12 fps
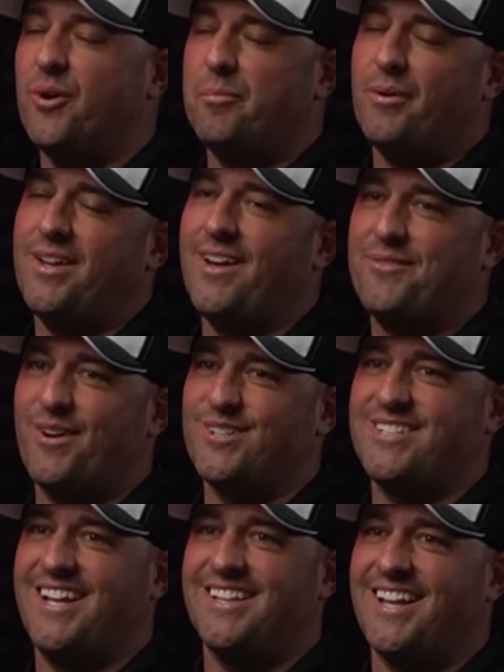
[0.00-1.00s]
it, but you have to
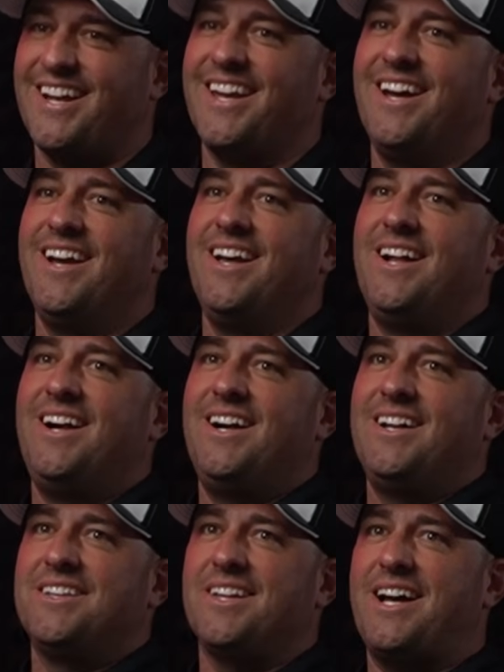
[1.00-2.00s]
understand, like
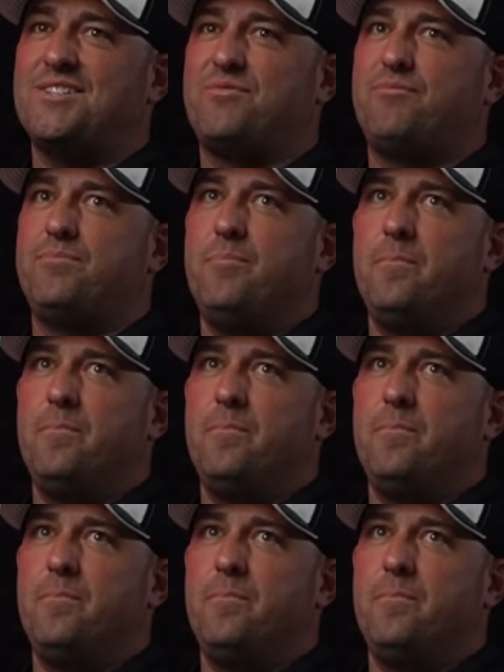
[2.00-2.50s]
the last